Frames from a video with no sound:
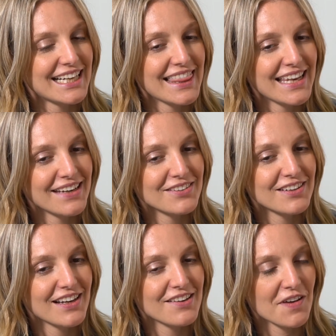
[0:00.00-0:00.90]
And
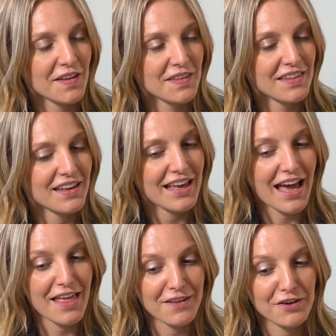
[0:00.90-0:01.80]
then I finally like
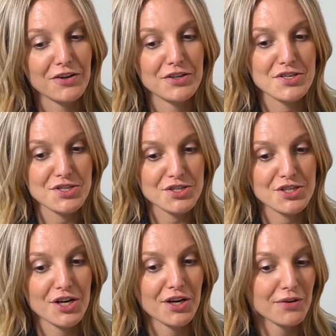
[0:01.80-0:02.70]
had the courage to
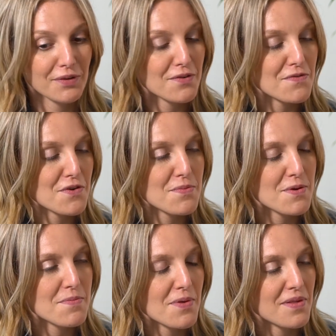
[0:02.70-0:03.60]
share with a few
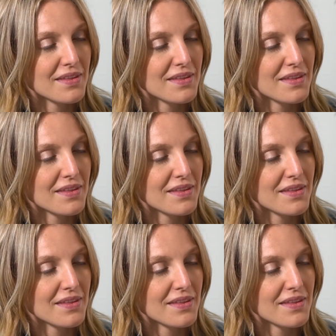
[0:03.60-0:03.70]
people,